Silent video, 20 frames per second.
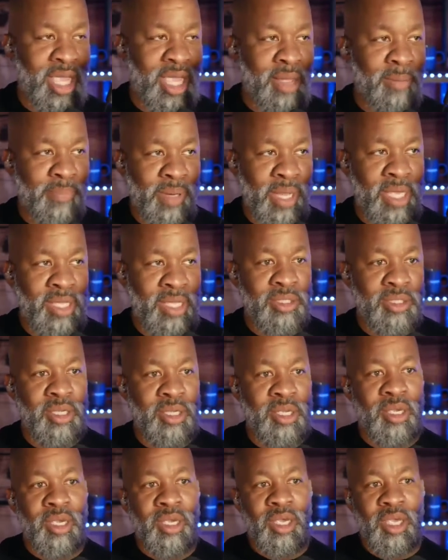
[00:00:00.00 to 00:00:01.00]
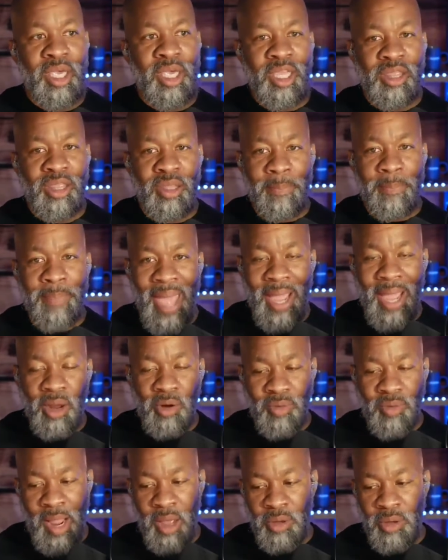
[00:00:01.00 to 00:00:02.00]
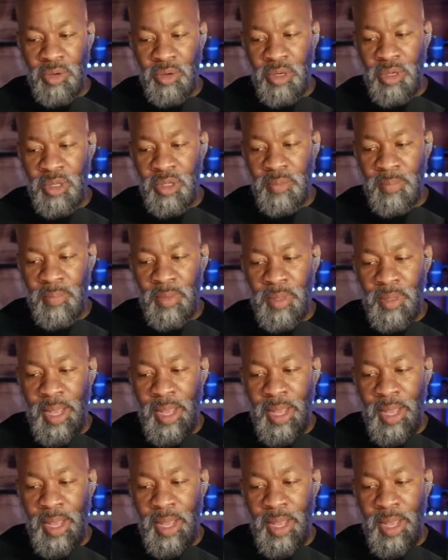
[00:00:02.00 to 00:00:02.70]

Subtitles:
that take place in the background.